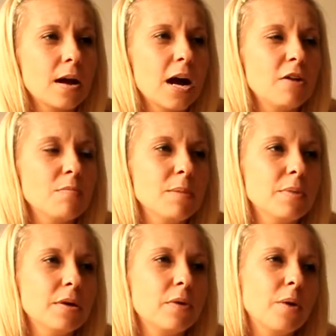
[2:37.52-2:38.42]
I
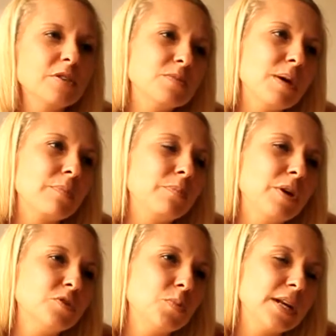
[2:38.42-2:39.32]
remember going to my
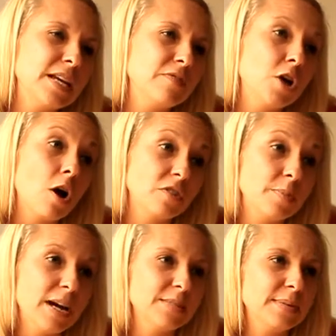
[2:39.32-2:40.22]
bedroom one evening after
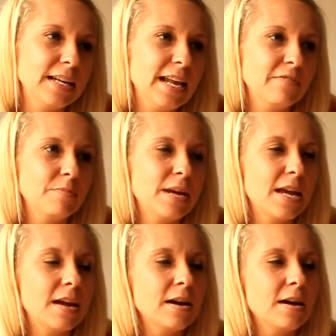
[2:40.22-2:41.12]
my husband had left me